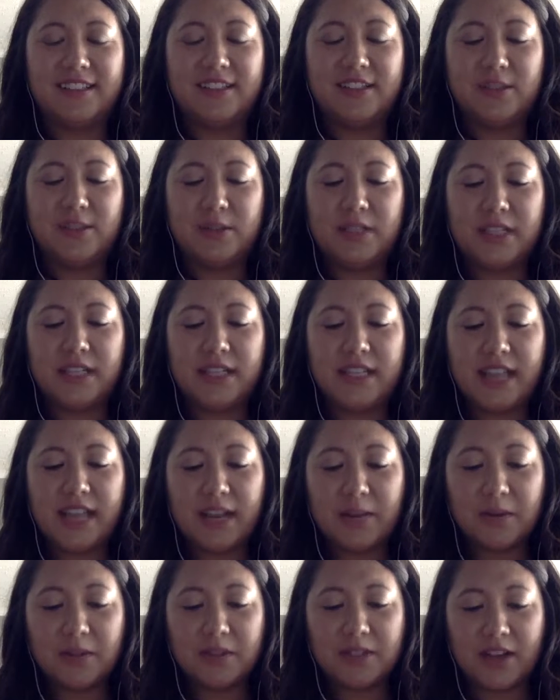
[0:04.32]

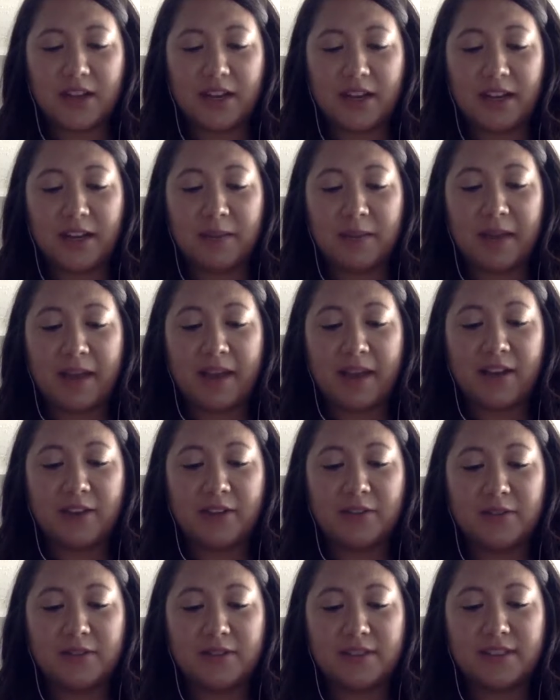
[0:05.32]
today we're talking
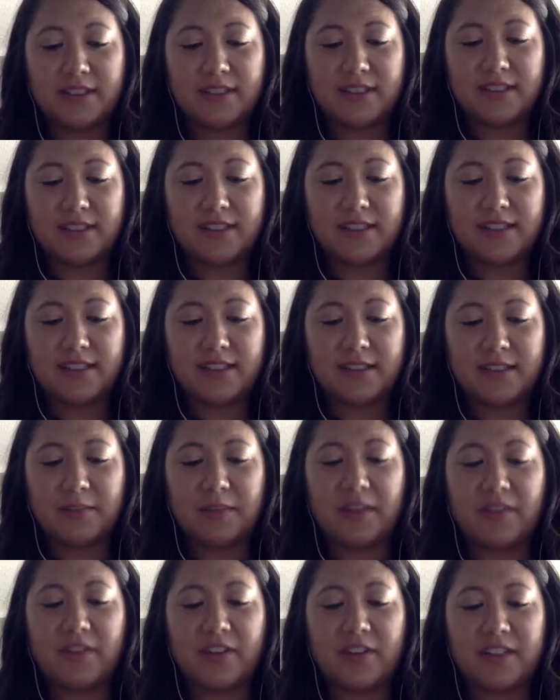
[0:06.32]
about
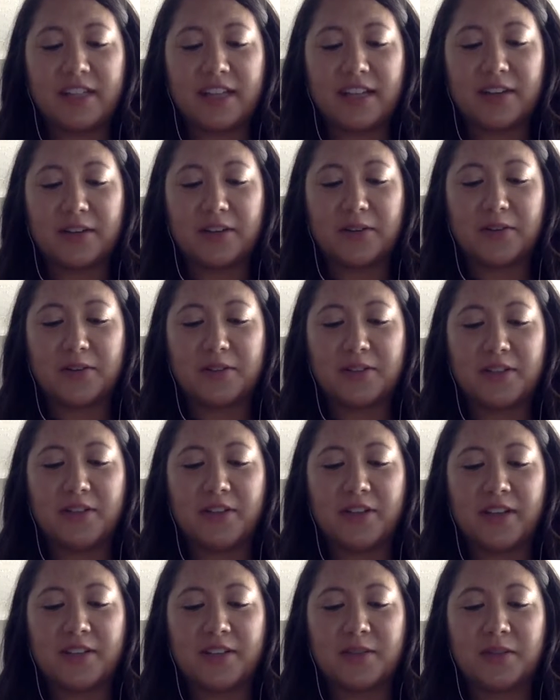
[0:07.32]
something very technical, so
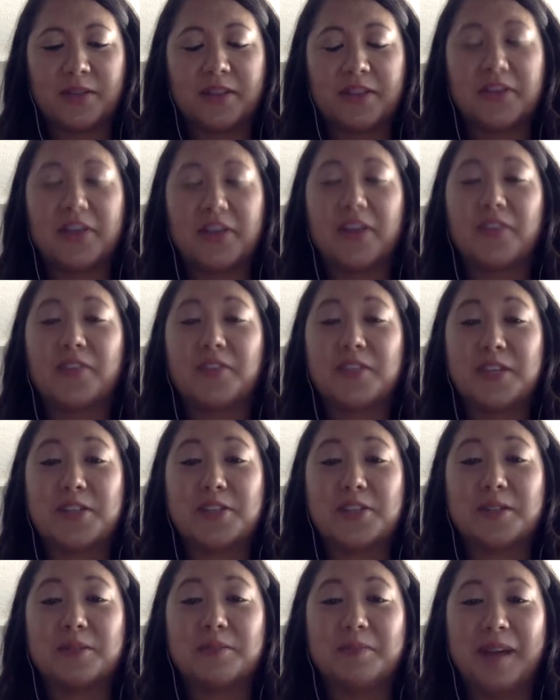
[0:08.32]
you guys will lead the
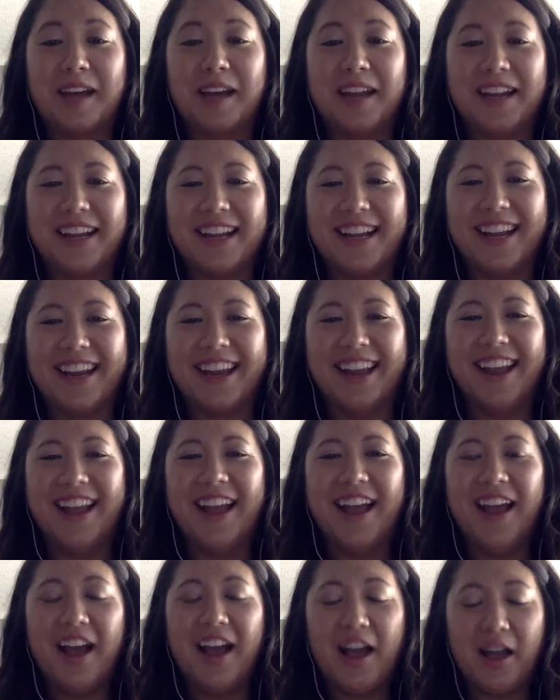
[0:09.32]
conversation, but
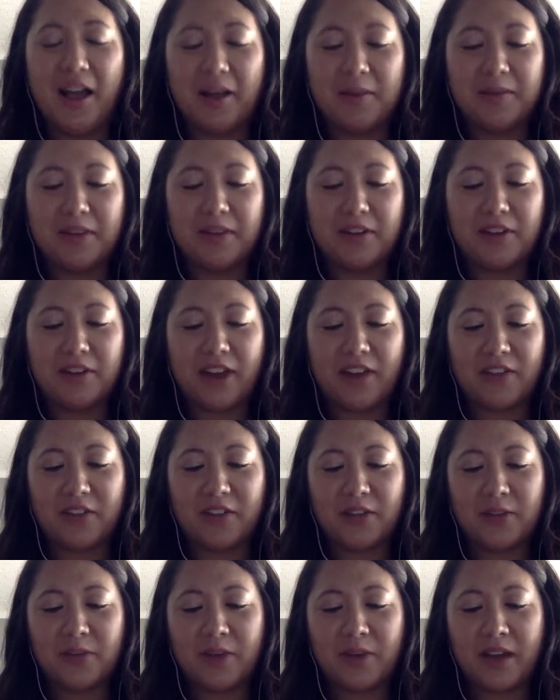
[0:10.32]

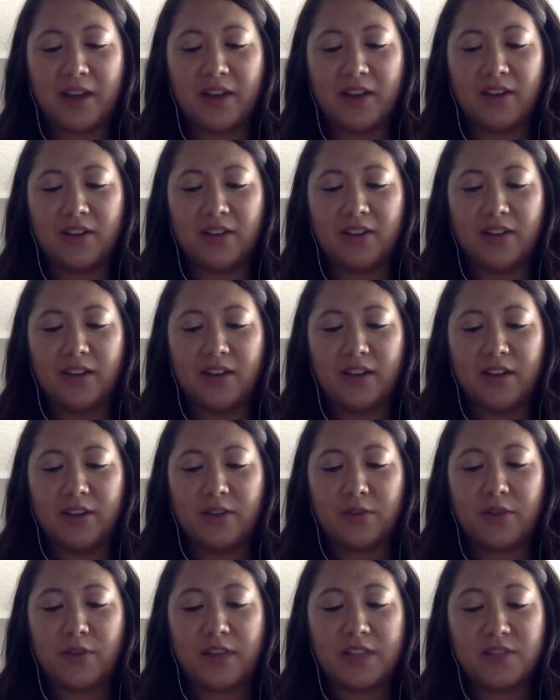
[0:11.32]
GraphQL,
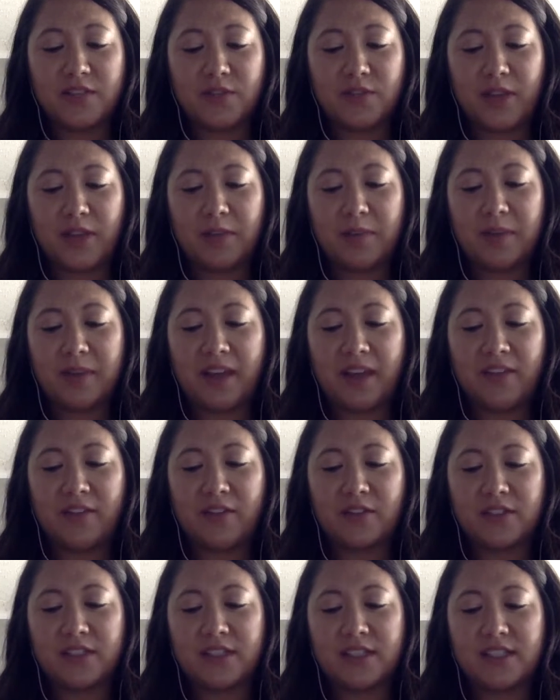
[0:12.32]
RESTful API
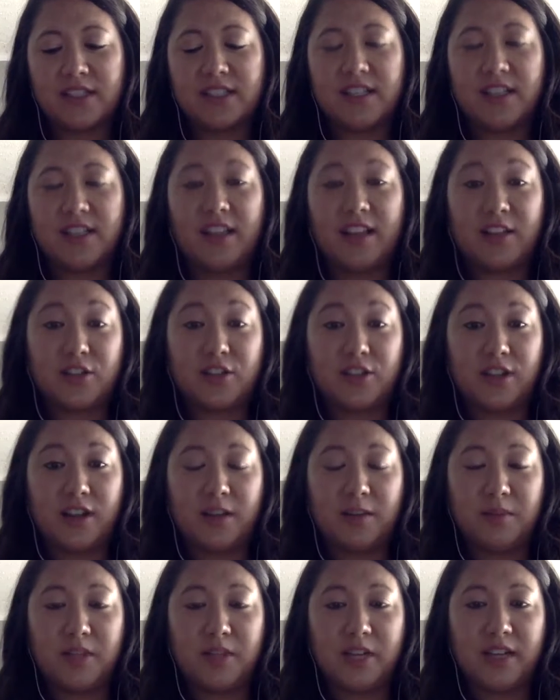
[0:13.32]
versus selection
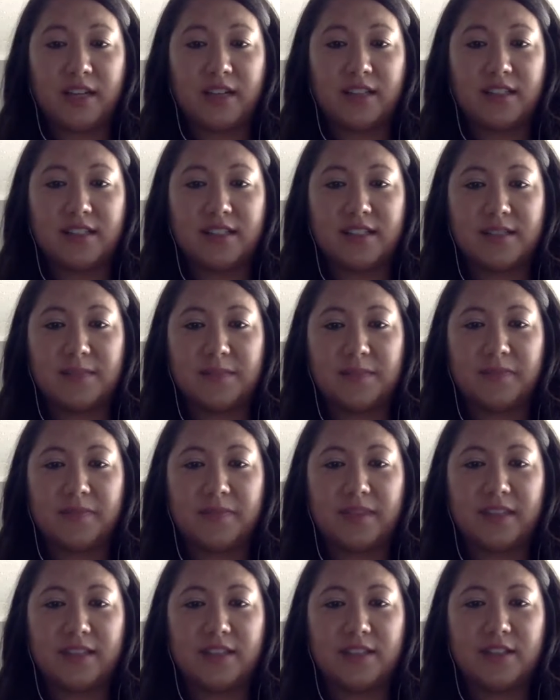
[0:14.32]
objects.
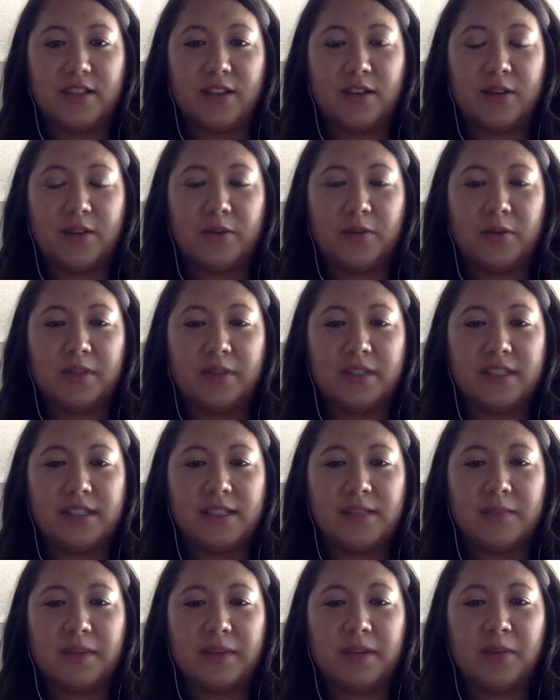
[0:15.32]
So does
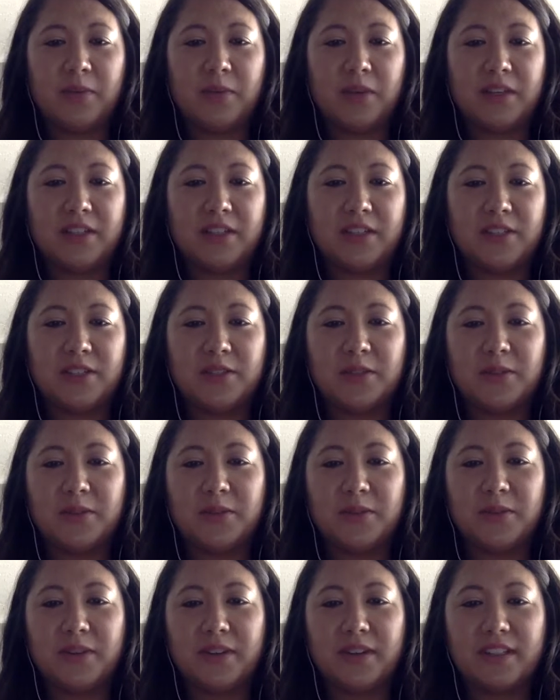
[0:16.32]
somebody want
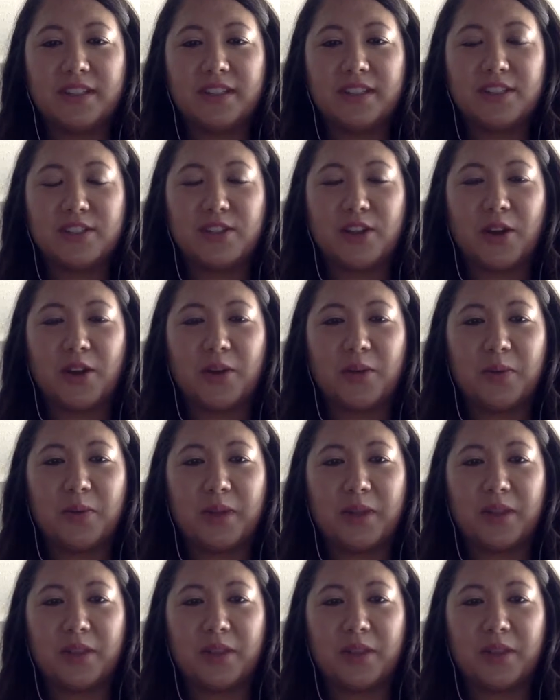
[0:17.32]
to start with